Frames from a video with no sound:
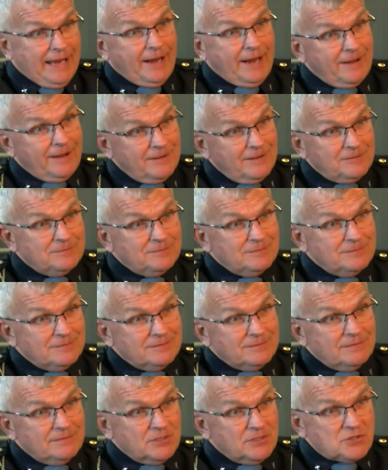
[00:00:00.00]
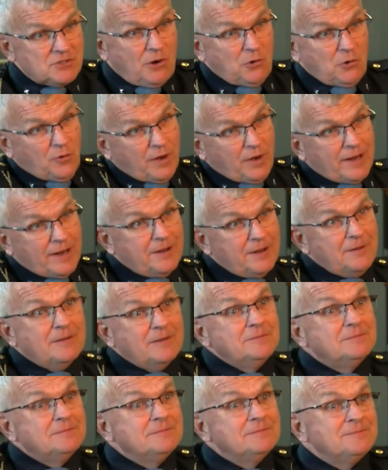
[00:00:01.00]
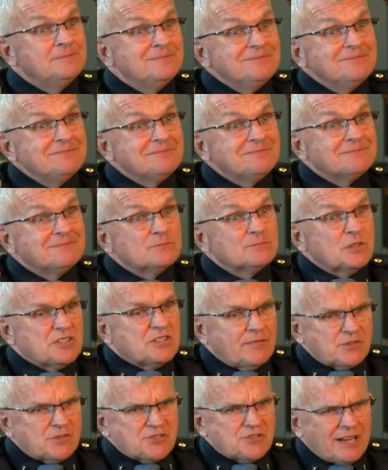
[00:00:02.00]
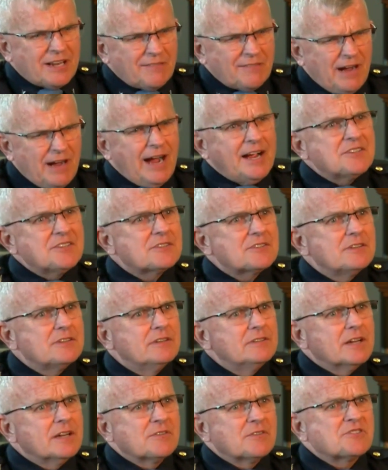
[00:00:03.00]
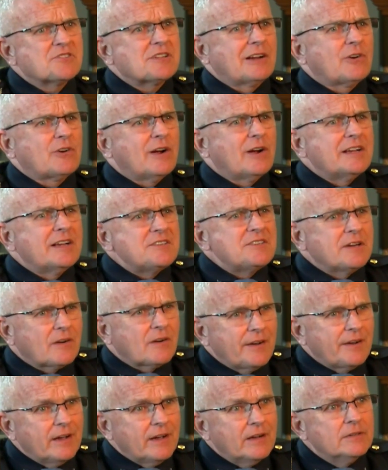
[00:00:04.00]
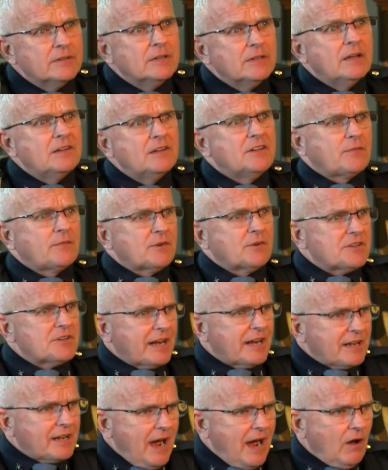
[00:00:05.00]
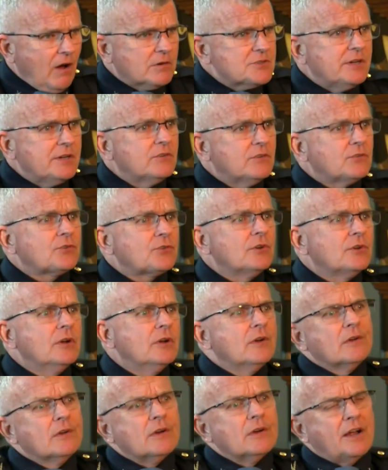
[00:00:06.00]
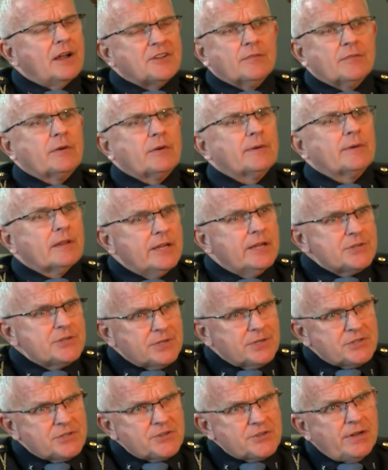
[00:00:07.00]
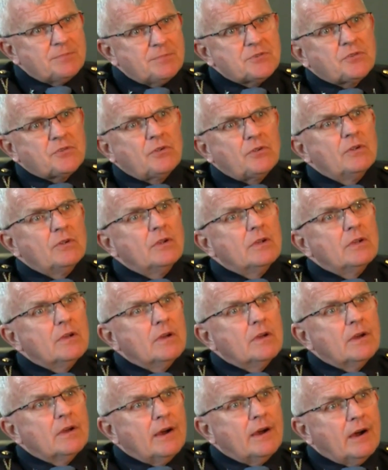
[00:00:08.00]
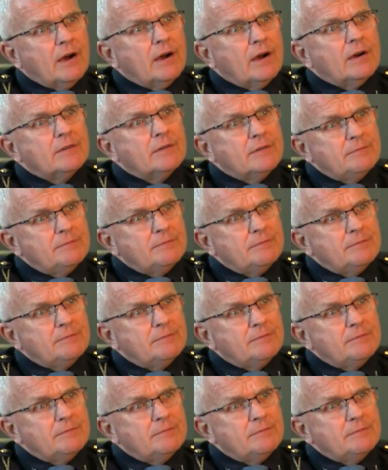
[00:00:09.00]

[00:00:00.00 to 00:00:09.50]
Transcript: You go all the way to the beginning. Start over again. With a different set of eyes, different set of criteria, different technologies, different relationships.